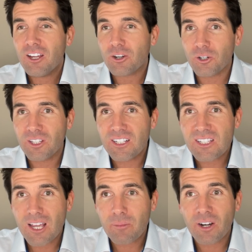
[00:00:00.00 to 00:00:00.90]
Early
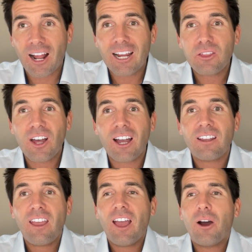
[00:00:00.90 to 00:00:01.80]
December, and I thought,
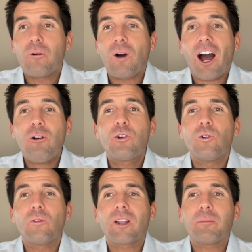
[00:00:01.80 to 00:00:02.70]
how cool
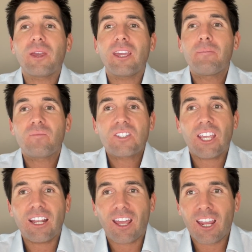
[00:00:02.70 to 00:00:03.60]
would it be to
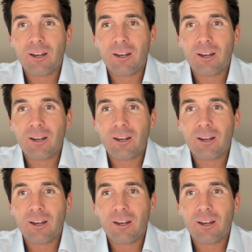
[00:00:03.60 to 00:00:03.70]
get 8